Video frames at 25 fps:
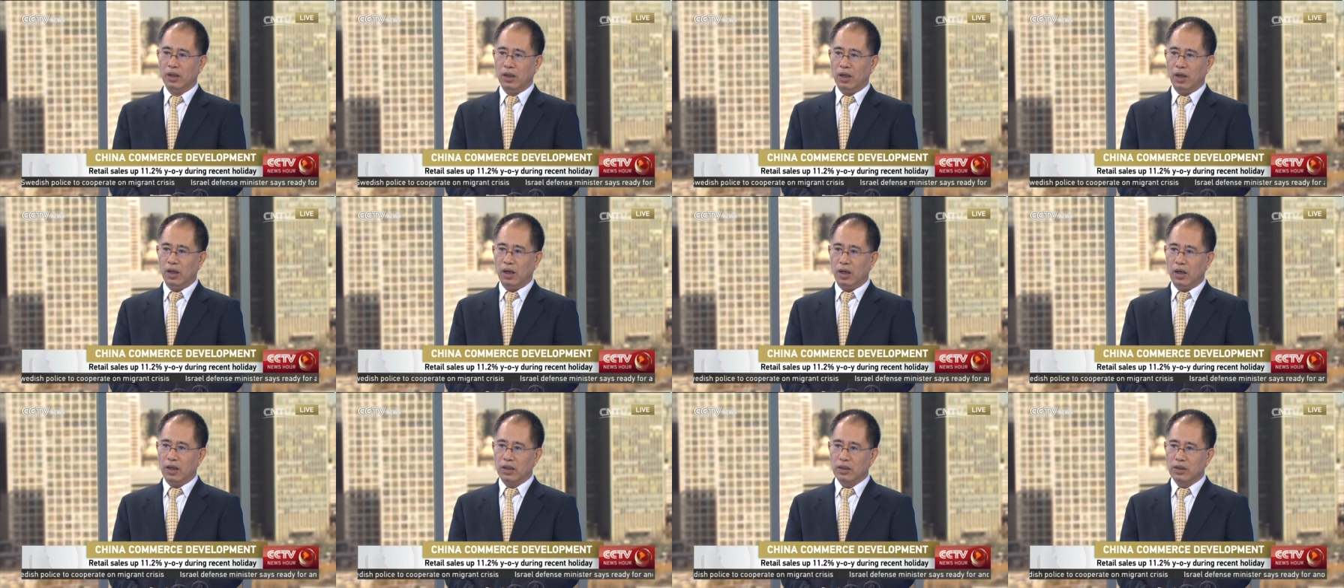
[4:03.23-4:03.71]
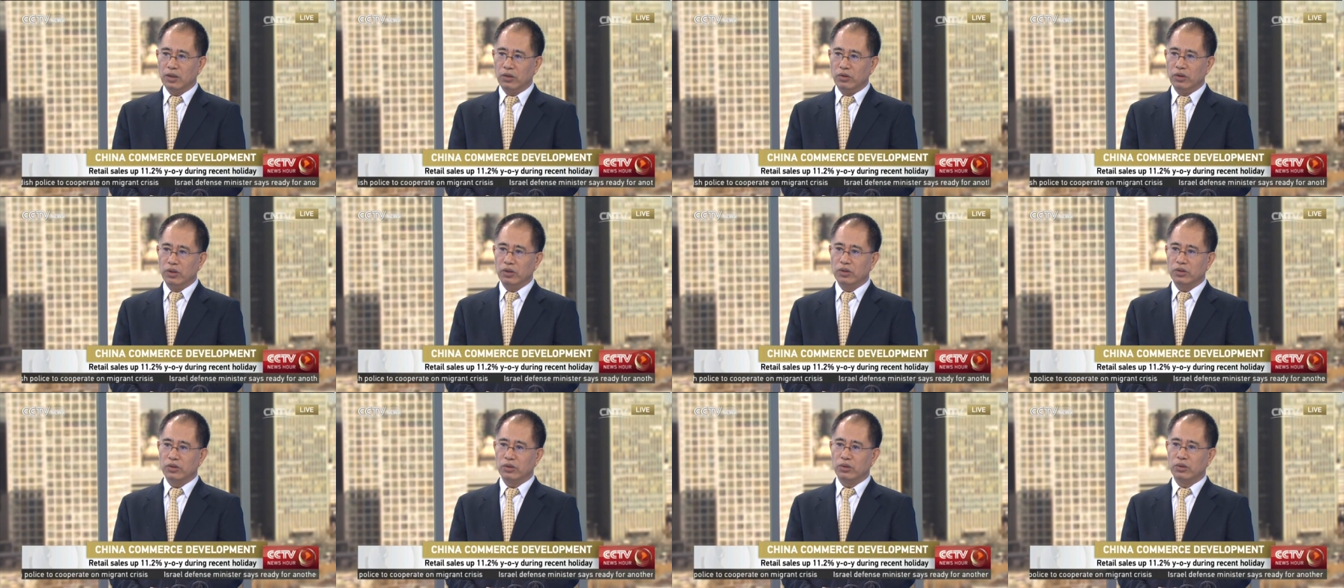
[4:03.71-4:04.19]

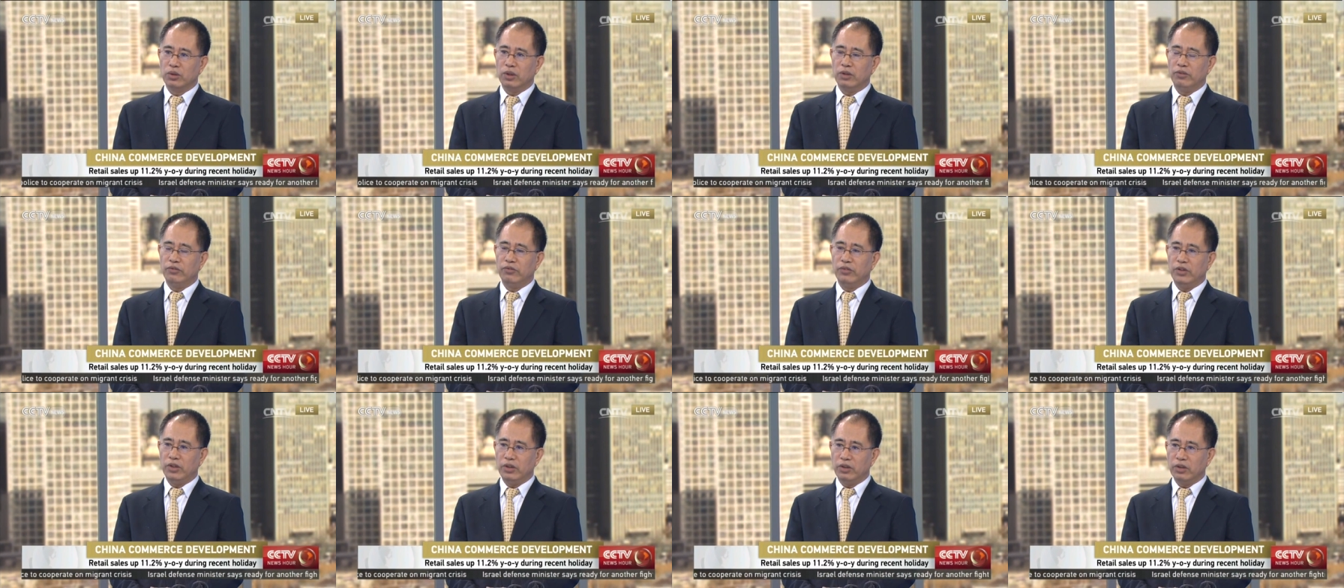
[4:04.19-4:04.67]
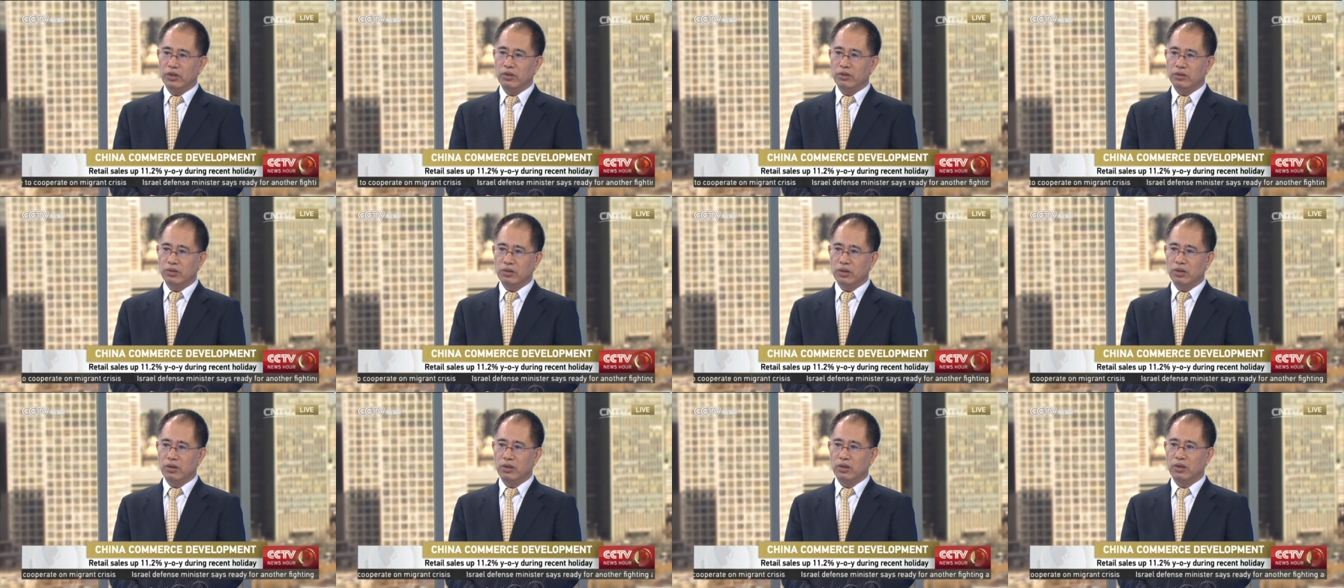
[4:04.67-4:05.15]
going through a very
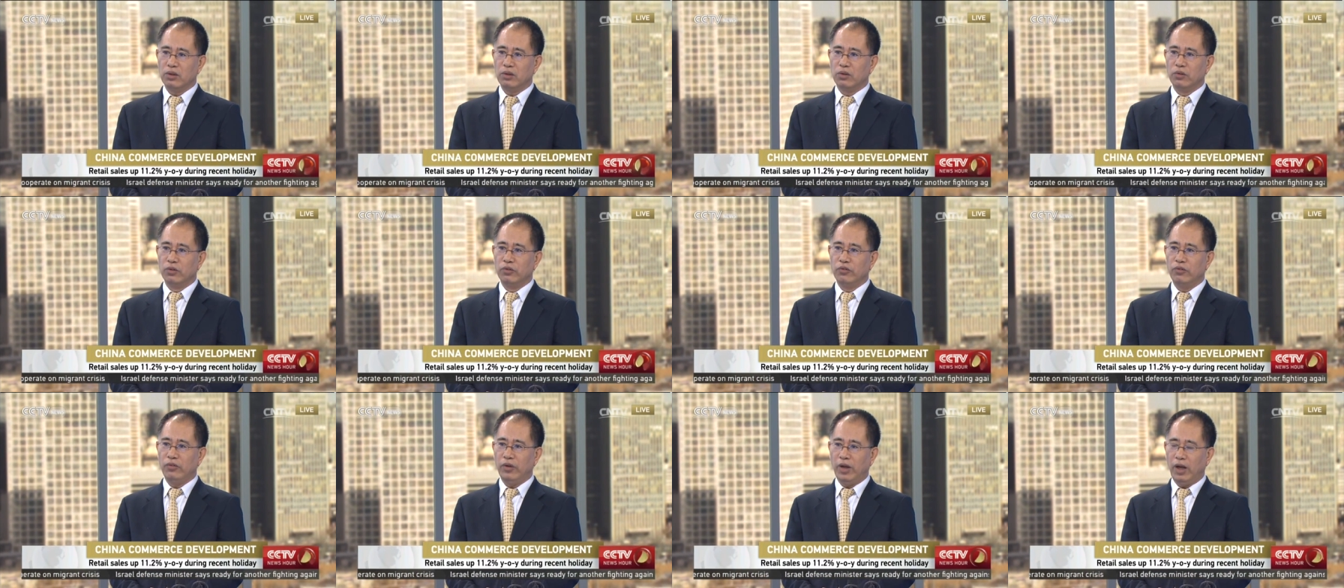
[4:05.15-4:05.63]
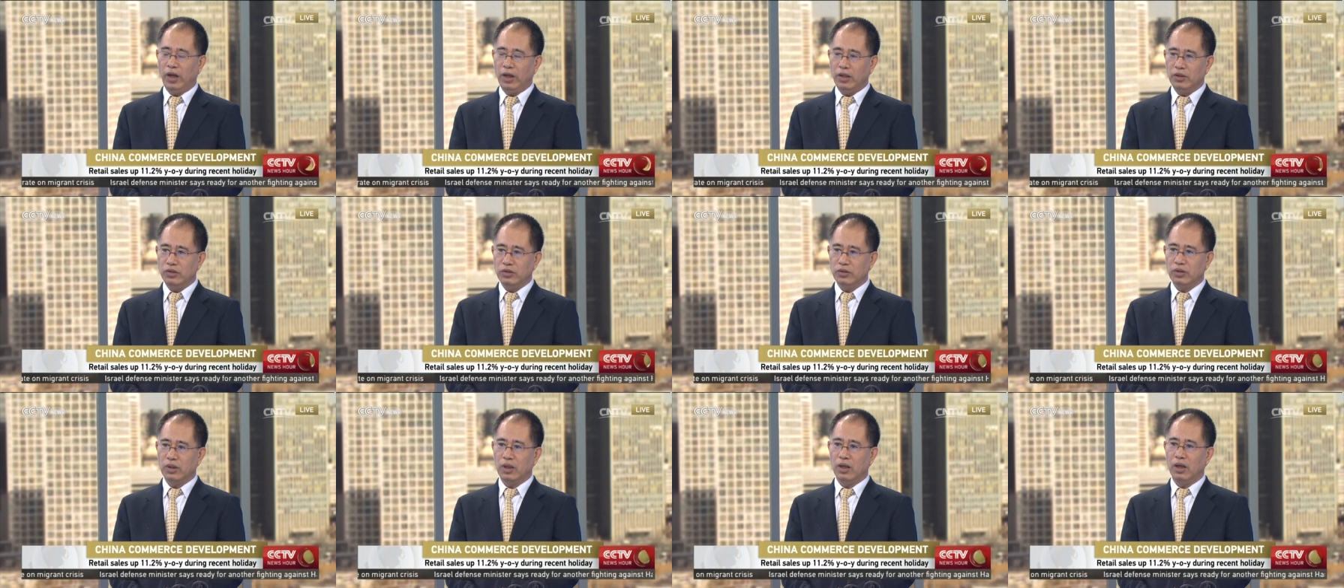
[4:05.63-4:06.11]
critical
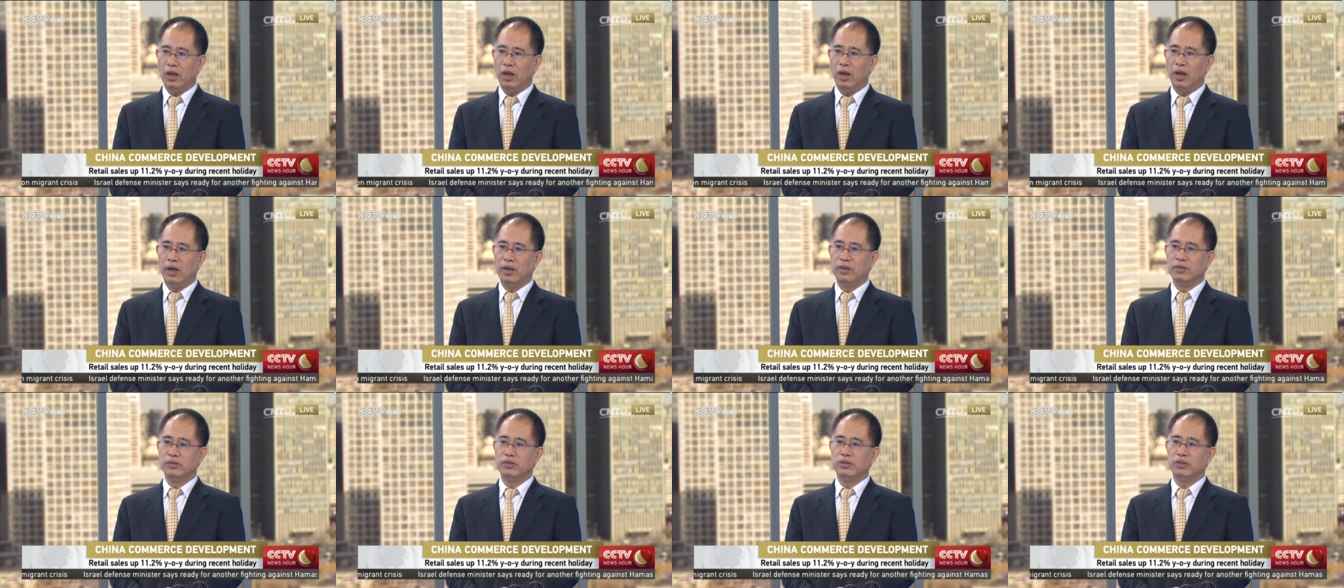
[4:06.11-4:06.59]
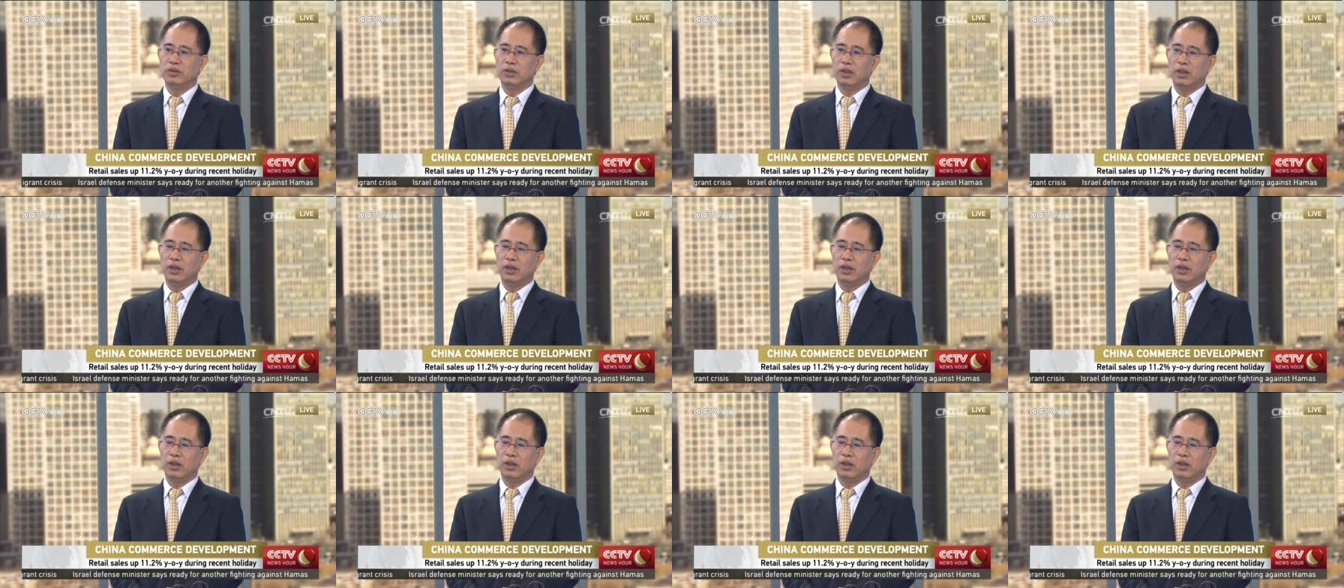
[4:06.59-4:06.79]
phase, and